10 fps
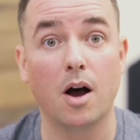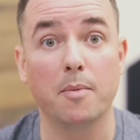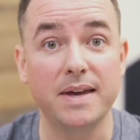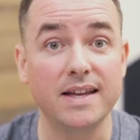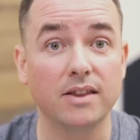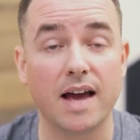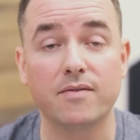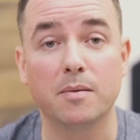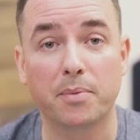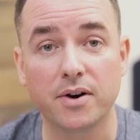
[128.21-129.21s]
I'll be live
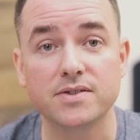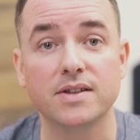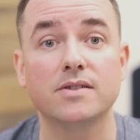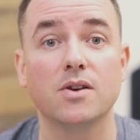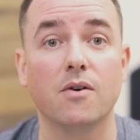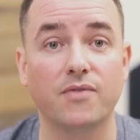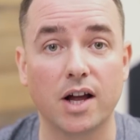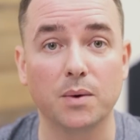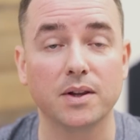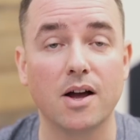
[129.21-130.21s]
and in person. So
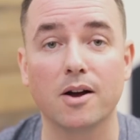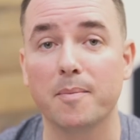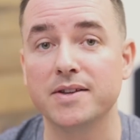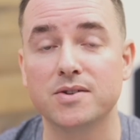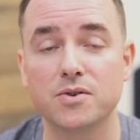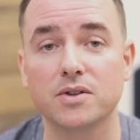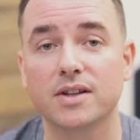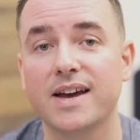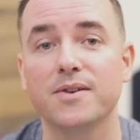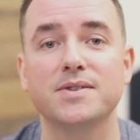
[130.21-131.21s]
follow along on my social
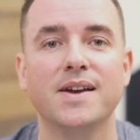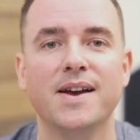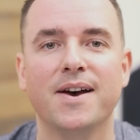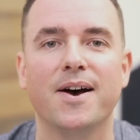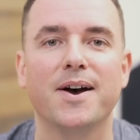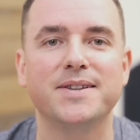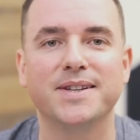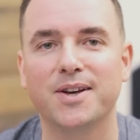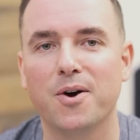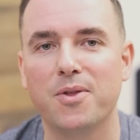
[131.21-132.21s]
accounts uh, to
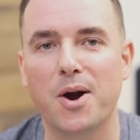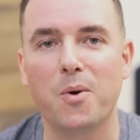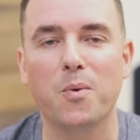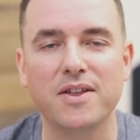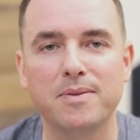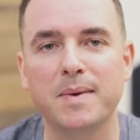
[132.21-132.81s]
go there with